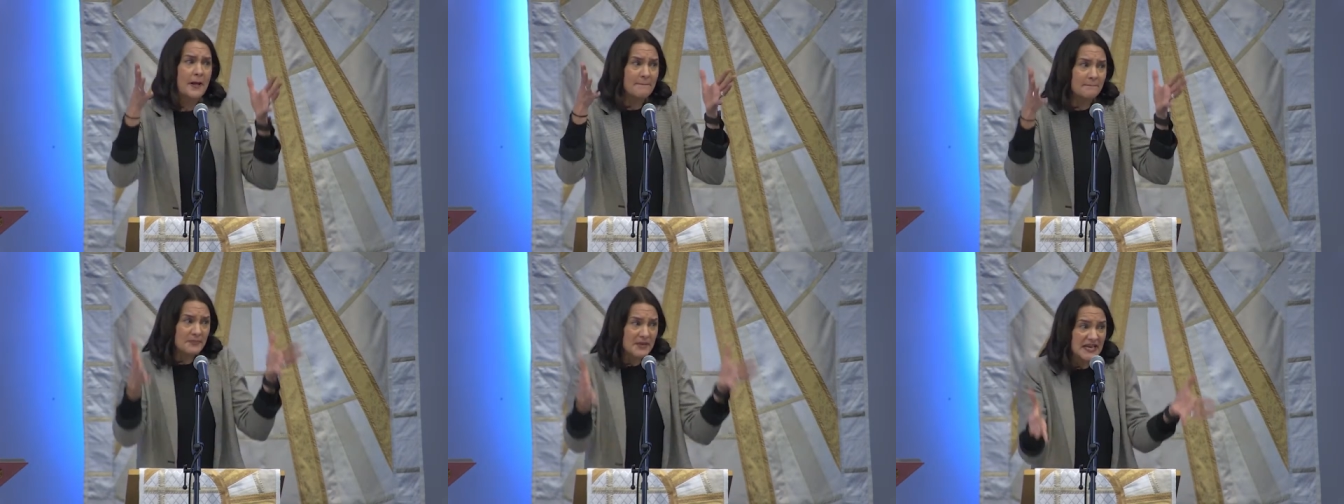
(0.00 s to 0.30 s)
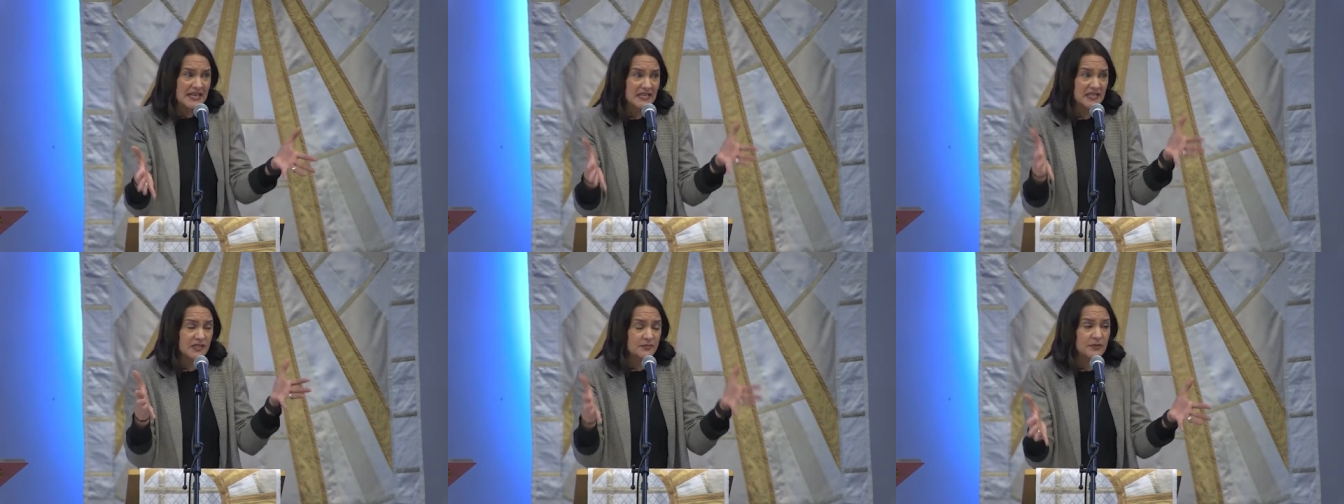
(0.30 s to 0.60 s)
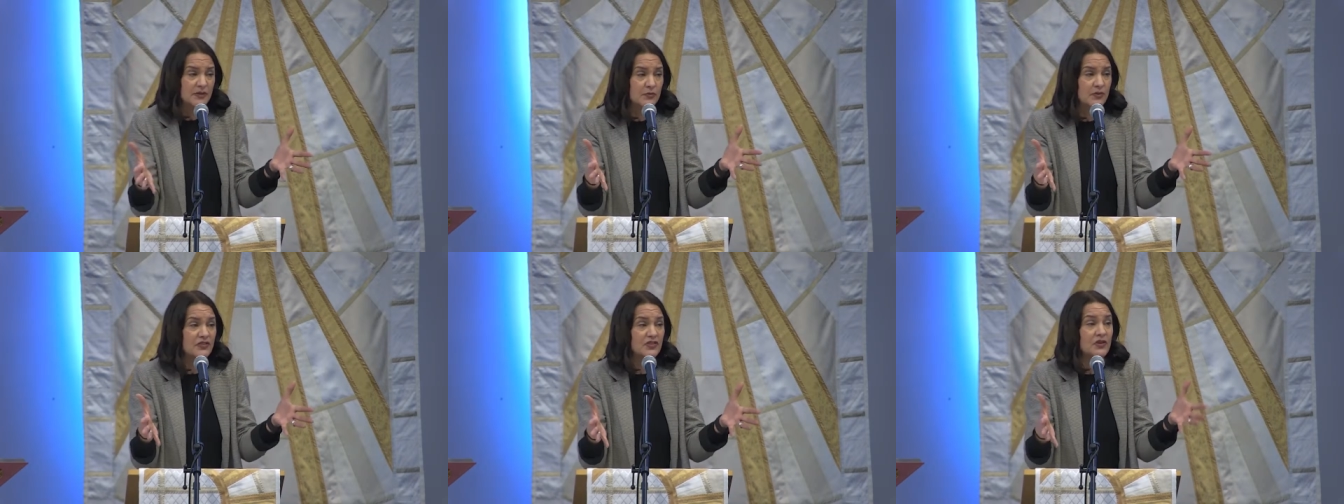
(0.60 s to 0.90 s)
Peace be
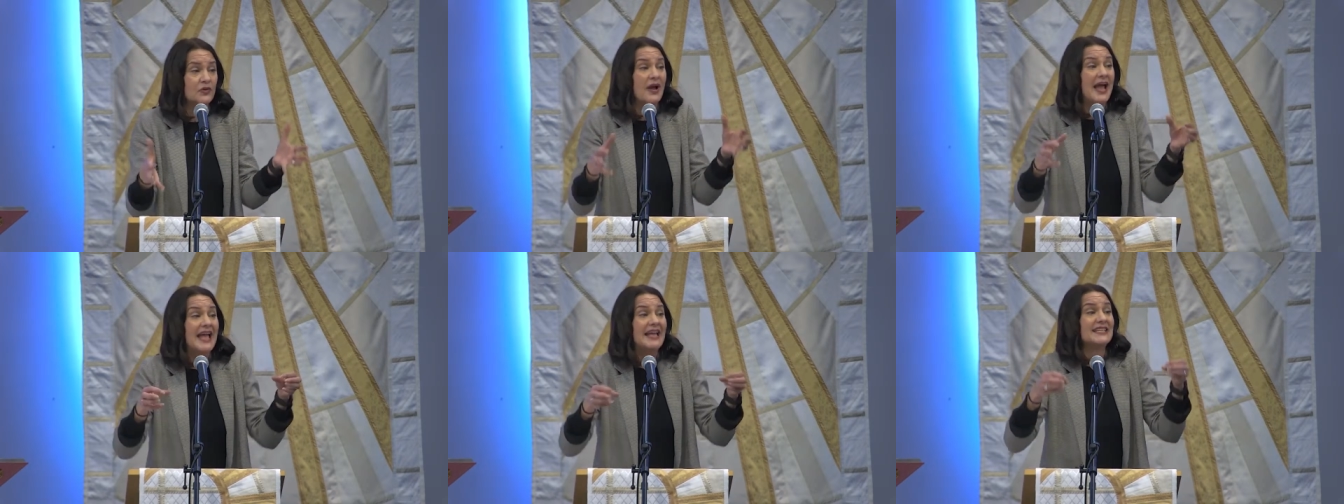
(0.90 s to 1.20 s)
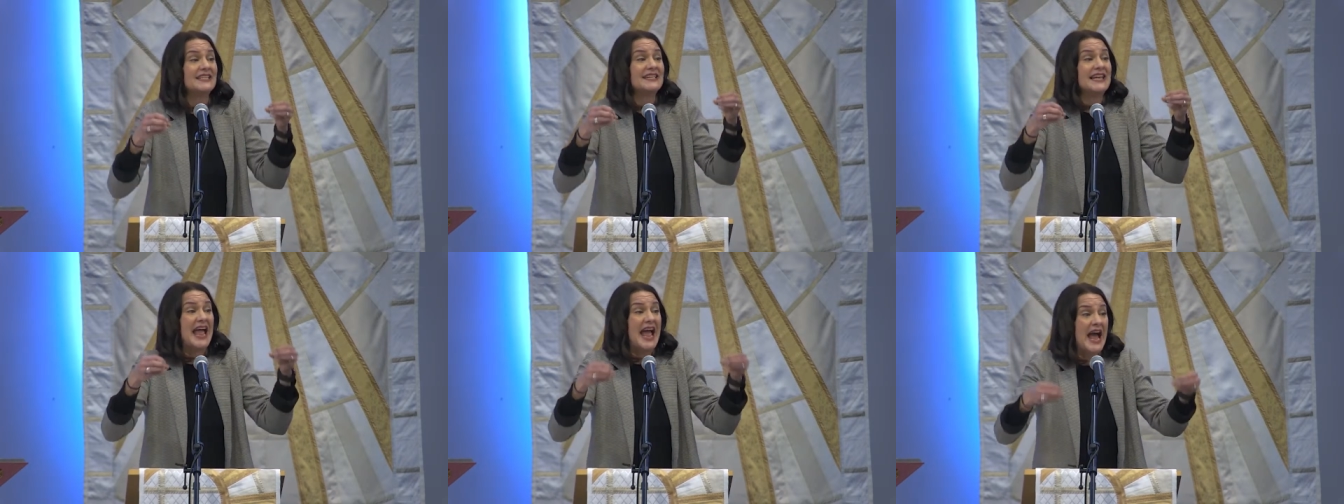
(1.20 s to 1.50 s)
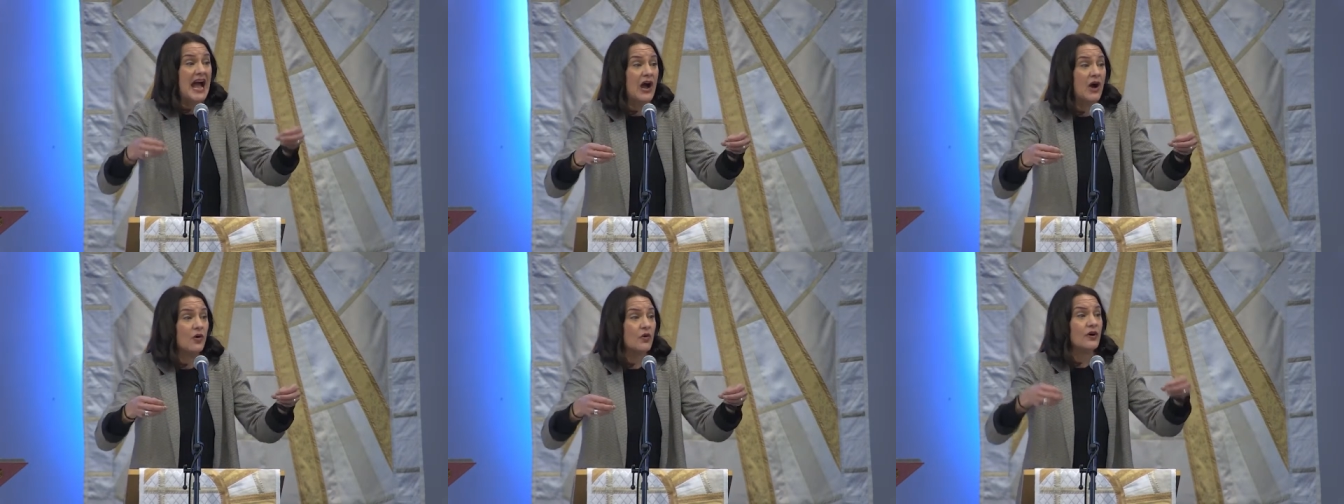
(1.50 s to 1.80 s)
with you. And
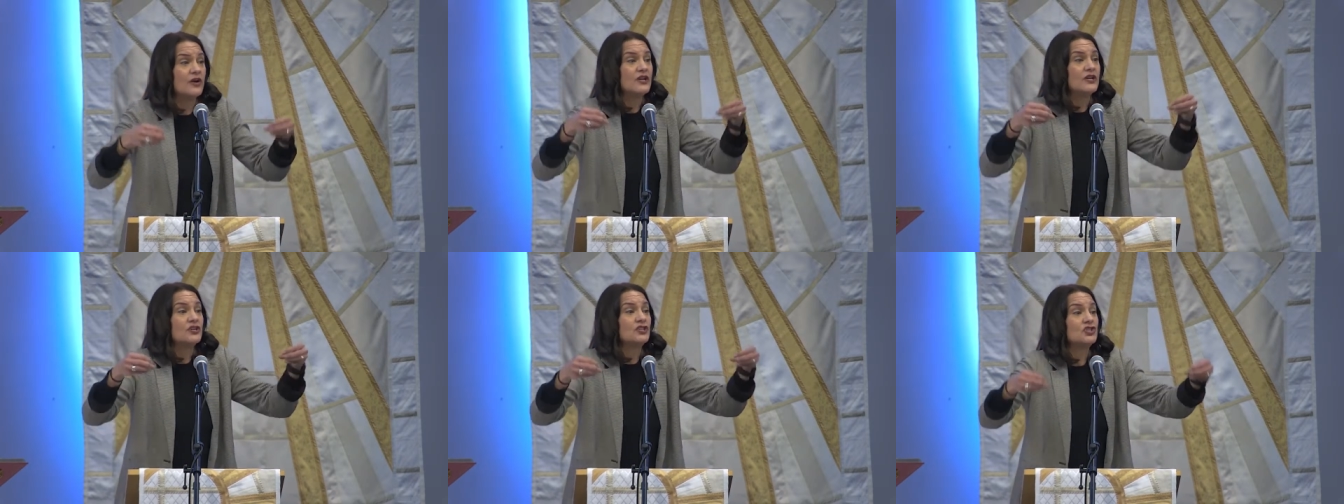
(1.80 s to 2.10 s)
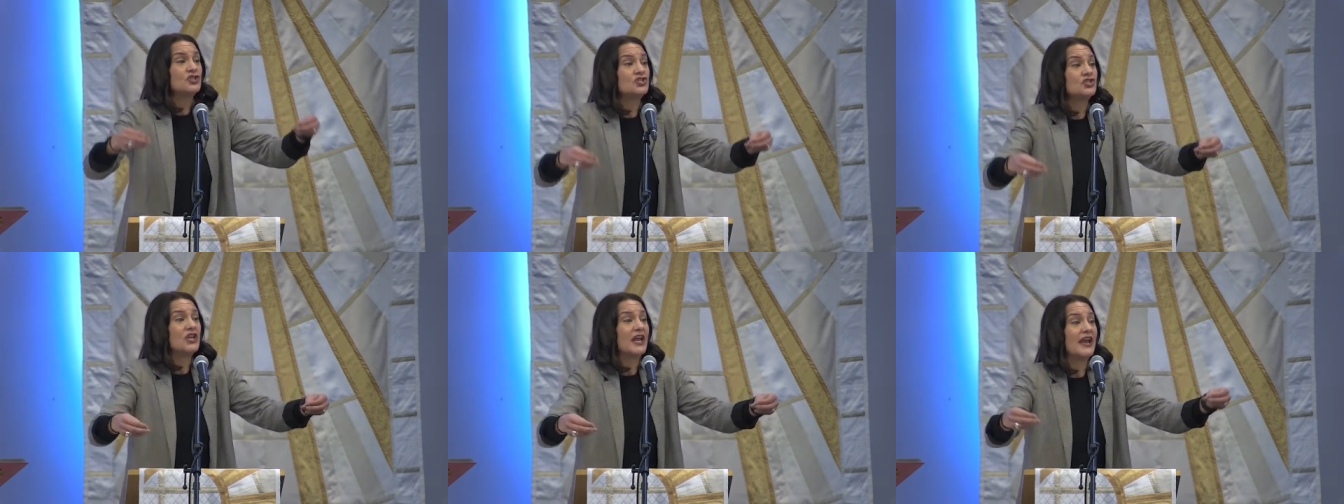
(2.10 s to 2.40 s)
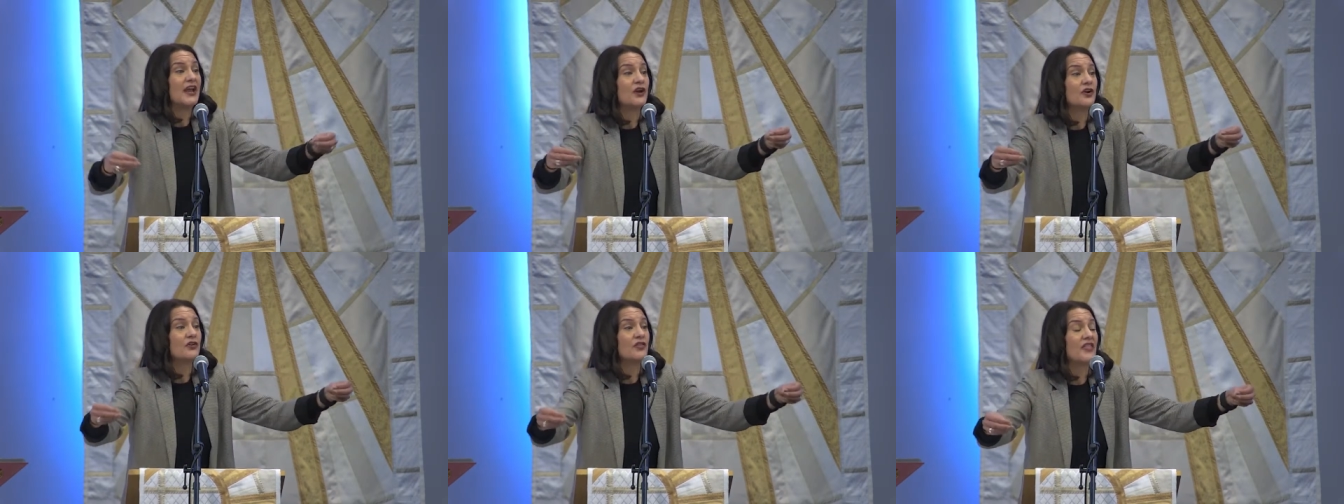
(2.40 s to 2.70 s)
now
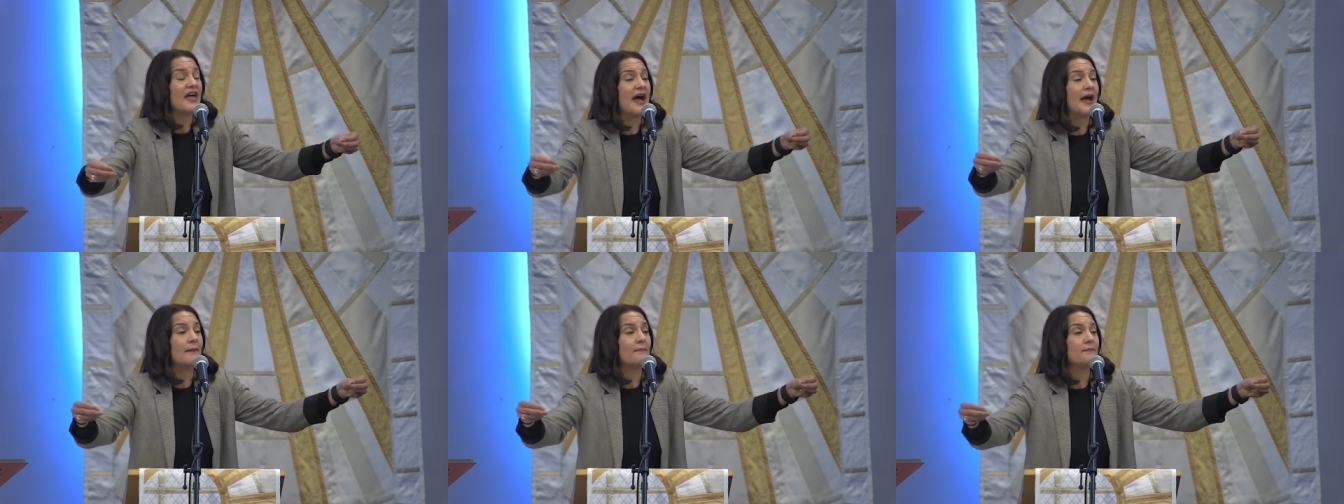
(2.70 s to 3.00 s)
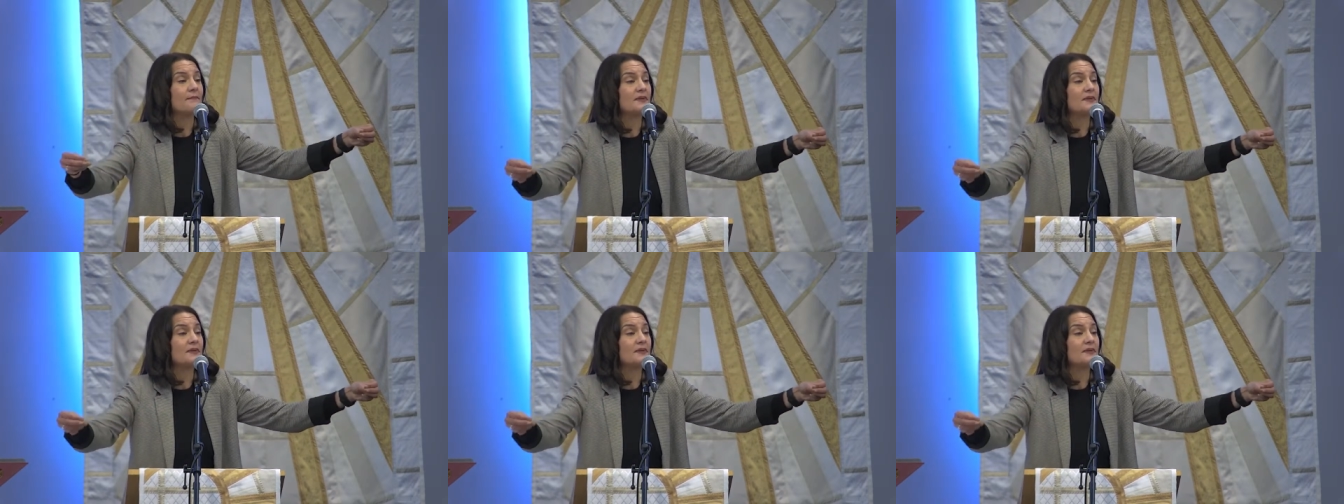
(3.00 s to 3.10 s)
share that